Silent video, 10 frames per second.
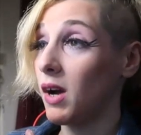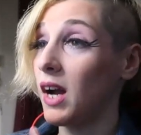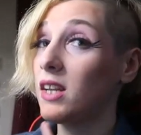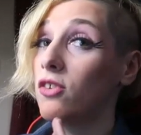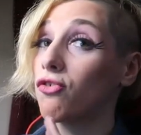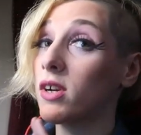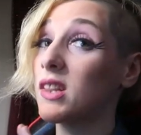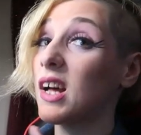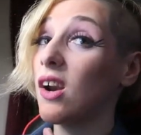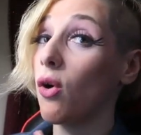I had to
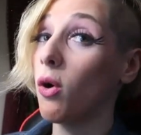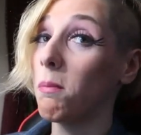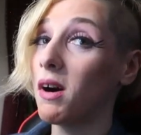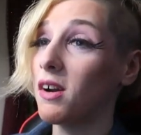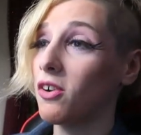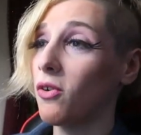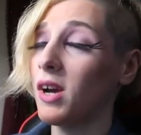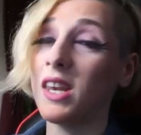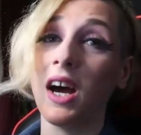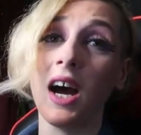drink that whole bottle,
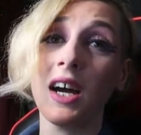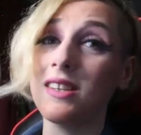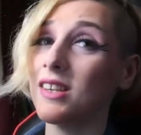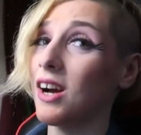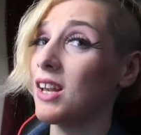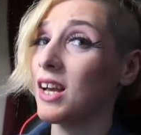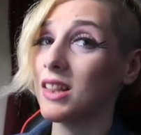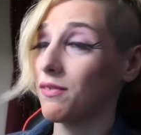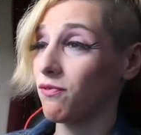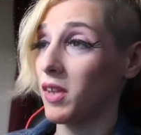and I did not
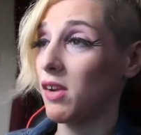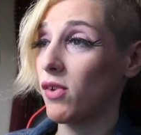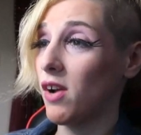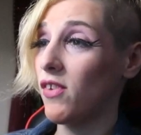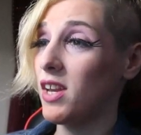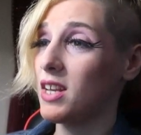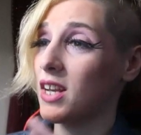like the flavor of it,